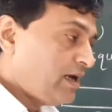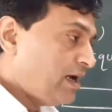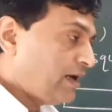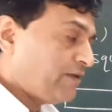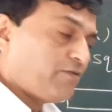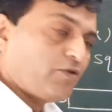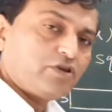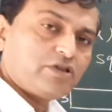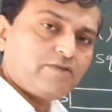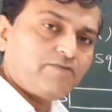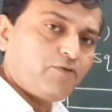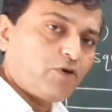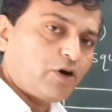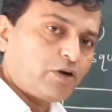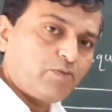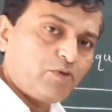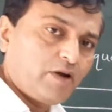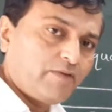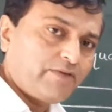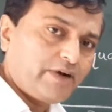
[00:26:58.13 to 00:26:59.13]
And what is the
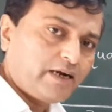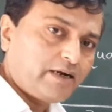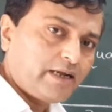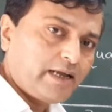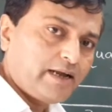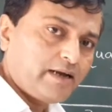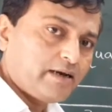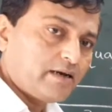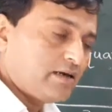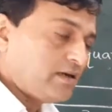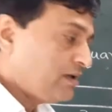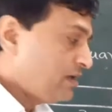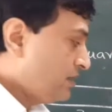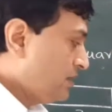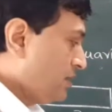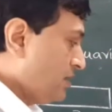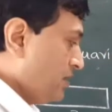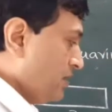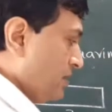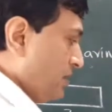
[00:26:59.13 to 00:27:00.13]
formula of rectangle?
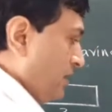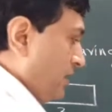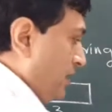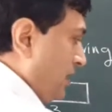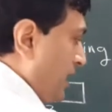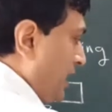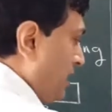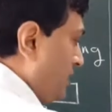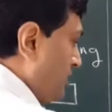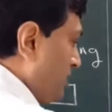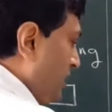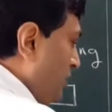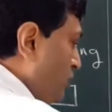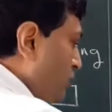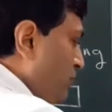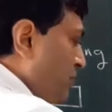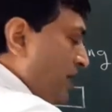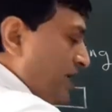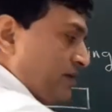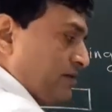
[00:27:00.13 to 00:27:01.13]
Length
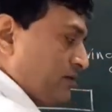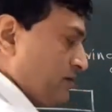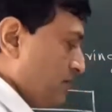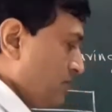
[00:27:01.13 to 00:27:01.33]
into breadth.